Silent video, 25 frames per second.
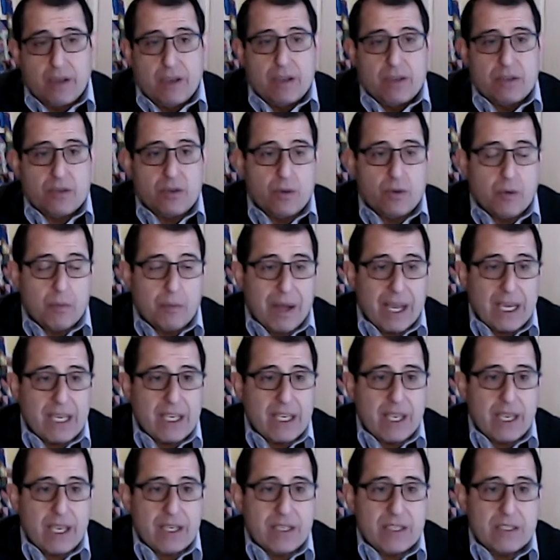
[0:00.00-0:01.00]
So in my
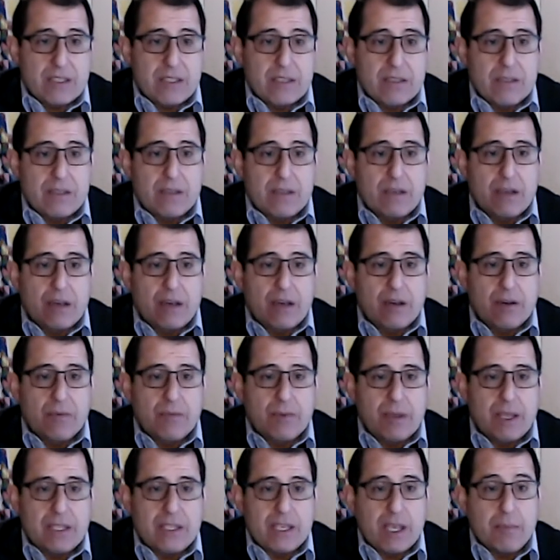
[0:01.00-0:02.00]
case,
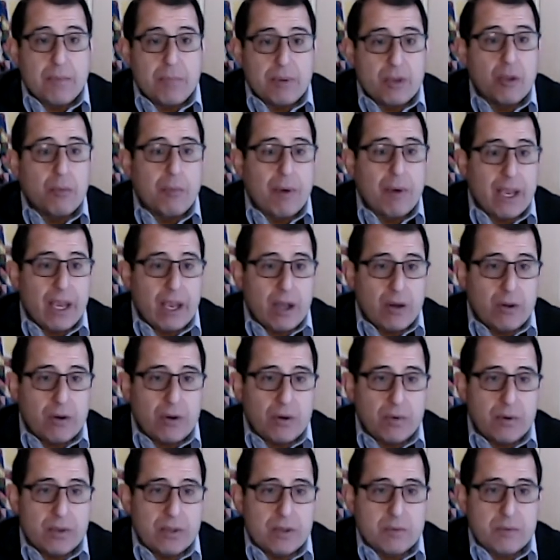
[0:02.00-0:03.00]
as I build my
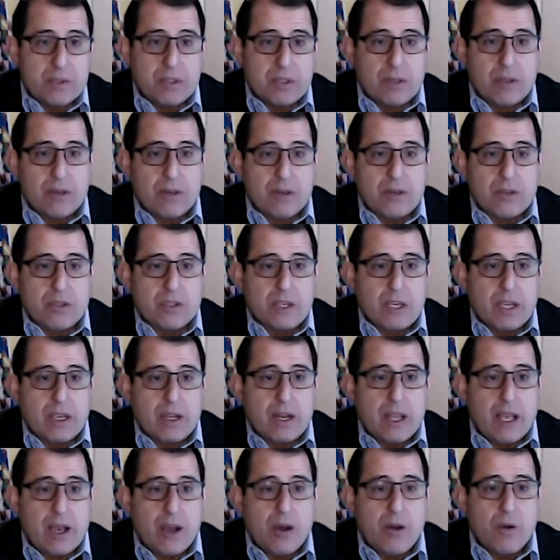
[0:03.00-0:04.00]
algorithms to
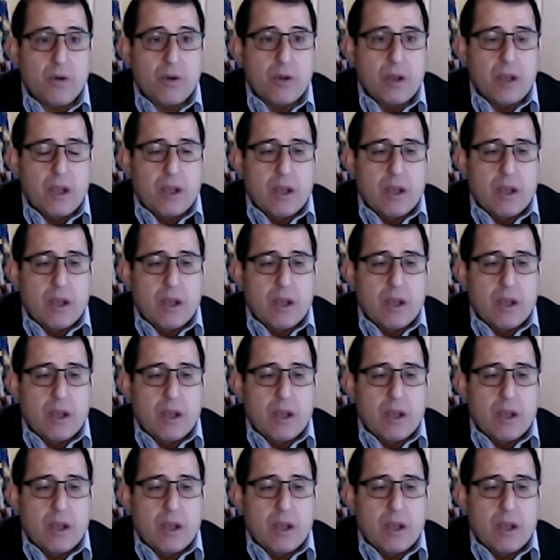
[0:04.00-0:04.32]
understand how